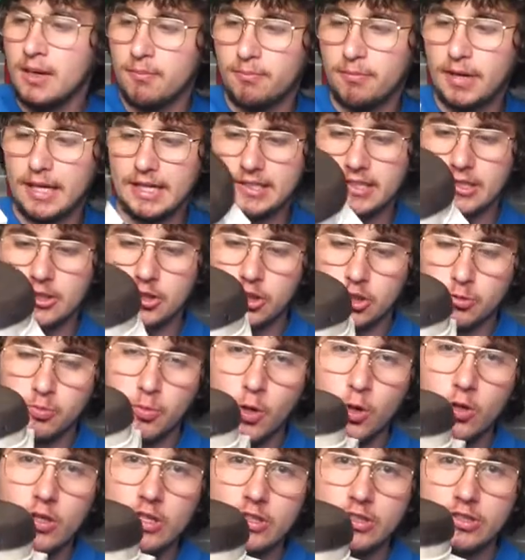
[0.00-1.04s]
makes it
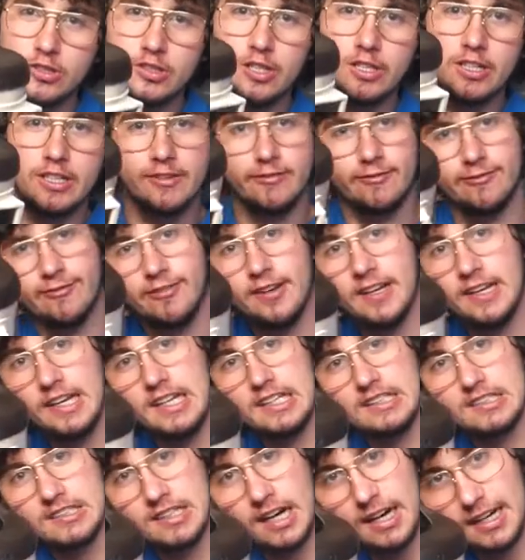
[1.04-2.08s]
smaller so you can fit
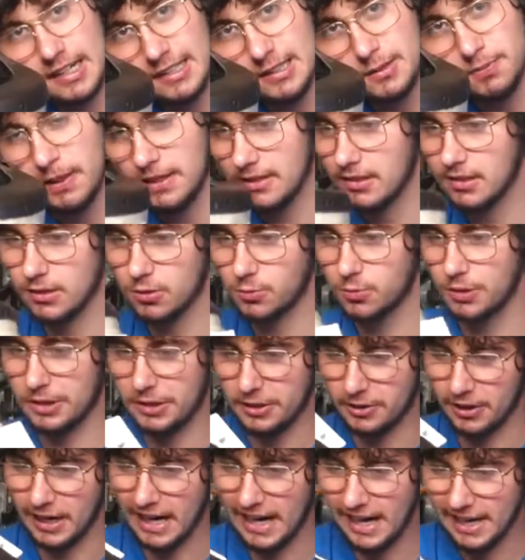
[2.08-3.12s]
in tighter spaces with
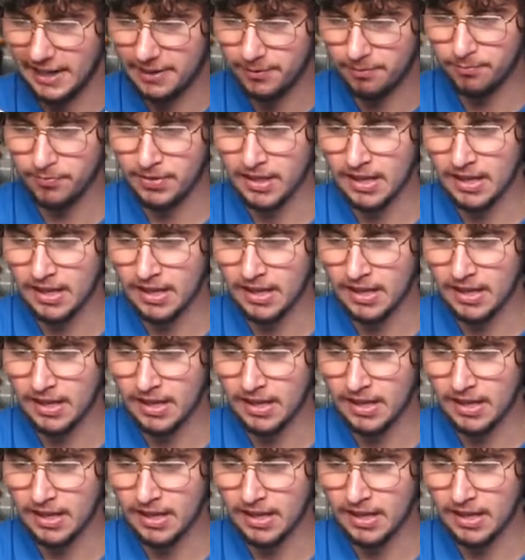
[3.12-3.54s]
your head,